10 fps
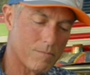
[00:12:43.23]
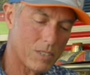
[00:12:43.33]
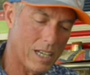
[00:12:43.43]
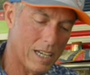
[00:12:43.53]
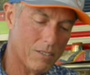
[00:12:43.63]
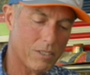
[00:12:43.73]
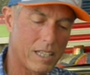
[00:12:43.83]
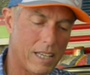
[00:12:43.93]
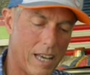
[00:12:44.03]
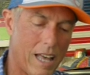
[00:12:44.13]
kind
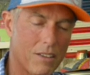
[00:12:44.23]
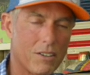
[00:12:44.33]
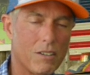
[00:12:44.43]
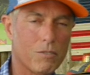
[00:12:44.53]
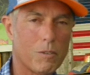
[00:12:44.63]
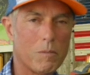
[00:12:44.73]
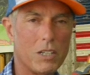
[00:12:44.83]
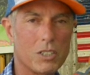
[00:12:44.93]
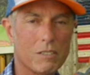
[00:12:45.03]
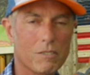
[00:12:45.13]
of gather
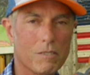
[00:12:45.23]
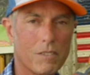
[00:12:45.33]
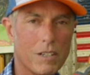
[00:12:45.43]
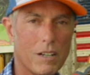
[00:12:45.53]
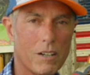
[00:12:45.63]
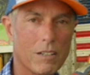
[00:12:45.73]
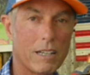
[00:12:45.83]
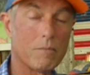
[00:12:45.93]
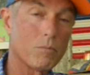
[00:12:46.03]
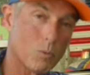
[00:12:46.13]
information from there.
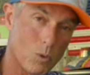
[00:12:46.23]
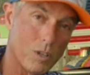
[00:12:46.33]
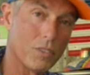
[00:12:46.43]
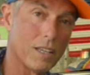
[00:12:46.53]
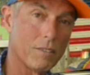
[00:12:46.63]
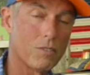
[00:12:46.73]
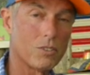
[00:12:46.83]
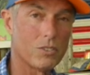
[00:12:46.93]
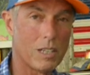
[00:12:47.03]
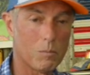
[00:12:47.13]
Like one thing, for
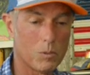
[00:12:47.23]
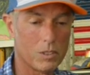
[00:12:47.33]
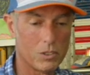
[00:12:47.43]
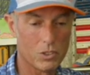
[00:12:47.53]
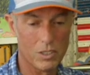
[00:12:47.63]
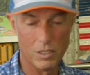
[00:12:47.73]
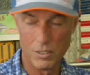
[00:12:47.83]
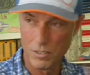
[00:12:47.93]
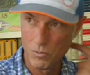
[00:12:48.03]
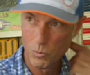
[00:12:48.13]
example, is
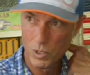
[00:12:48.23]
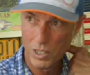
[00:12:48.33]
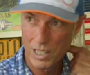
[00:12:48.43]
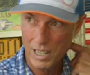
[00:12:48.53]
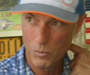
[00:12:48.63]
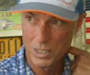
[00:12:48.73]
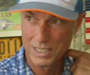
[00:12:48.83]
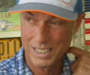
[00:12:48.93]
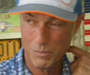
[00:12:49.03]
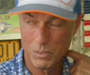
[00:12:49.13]
and we uh, we
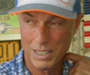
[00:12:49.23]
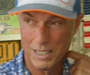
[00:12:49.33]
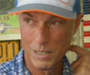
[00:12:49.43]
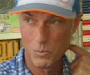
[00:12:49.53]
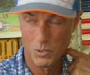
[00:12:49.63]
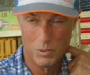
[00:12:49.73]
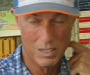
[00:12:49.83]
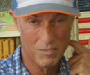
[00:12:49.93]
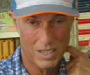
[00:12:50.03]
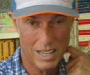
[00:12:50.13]
sometimes and we
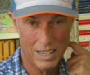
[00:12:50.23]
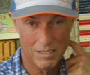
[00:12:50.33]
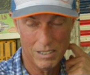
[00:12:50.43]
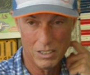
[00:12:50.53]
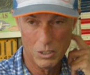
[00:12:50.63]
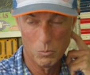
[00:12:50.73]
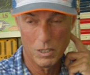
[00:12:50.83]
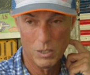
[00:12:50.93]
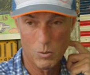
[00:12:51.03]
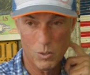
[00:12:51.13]
haven't had a, a good
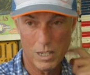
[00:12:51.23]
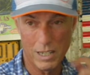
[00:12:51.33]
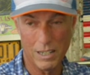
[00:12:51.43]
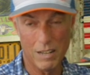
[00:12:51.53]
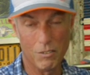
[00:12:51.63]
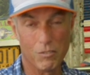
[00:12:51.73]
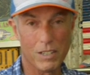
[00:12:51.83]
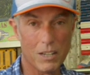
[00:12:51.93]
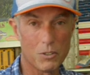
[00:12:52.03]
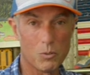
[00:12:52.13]
one in a while. Have a
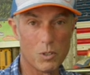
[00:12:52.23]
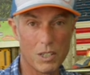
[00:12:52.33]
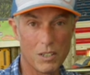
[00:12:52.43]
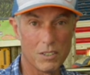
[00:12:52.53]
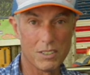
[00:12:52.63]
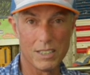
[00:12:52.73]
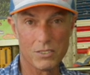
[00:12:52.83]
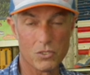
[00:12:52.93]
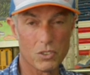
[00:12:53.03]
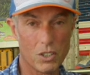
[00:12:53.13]
flounder run on the
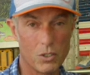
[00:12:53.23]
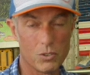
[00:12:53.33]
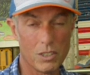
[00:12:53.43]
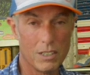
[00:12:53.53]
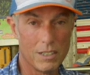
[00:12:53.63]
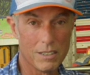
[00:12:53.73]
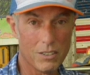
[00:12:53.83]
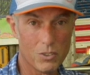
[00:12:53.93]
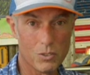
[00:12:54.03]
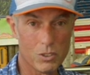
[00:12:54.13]
Texas coast
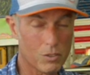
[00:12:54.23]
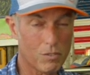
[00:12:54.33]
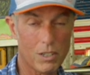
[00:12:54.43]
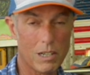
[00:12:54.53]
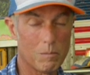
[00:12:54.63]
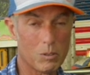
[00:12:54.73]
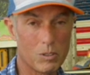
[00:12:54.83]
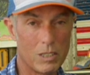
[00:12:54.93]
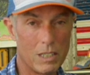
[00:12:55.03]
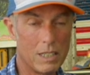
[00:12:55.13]
that is just
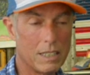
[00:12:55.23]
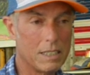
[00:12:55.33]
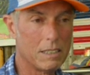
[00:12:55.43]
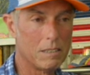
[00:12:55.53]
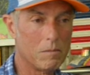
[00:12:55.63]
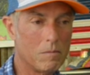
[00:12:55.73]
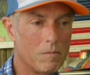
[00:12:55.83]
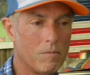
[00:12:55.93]
phenomenal, um,